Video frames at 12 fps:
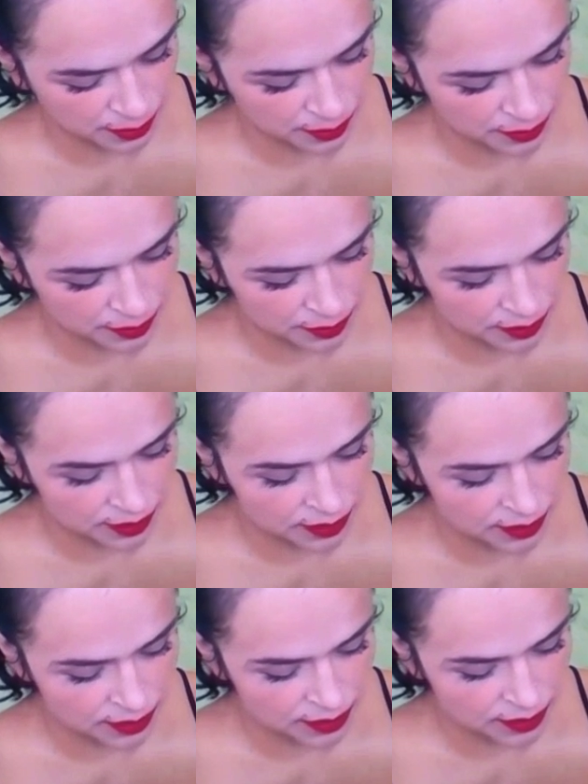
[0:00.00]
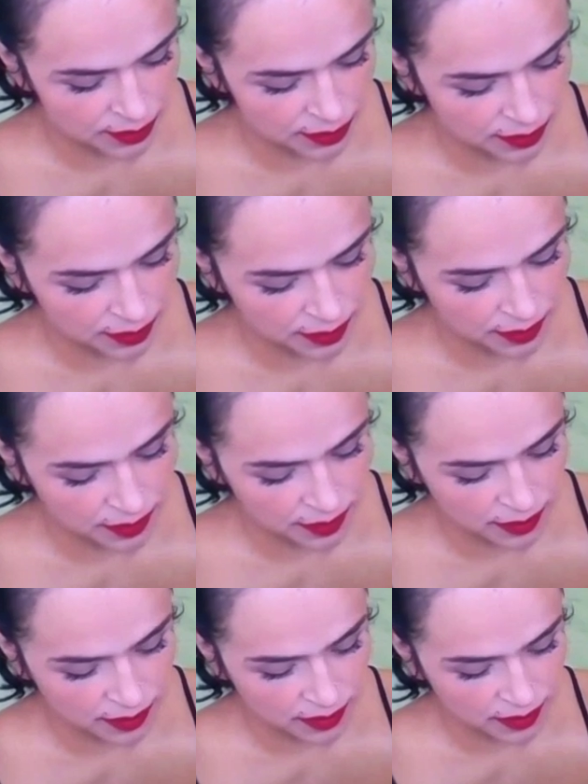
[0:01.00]

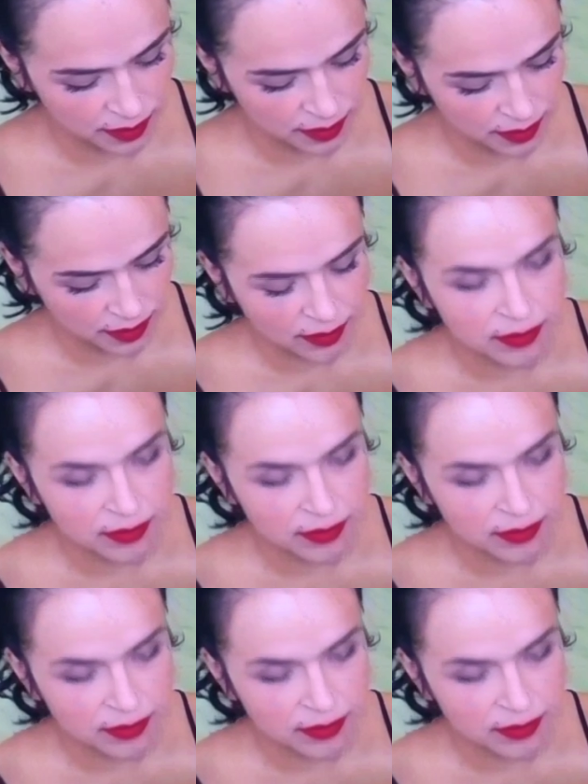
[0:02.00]
(silence)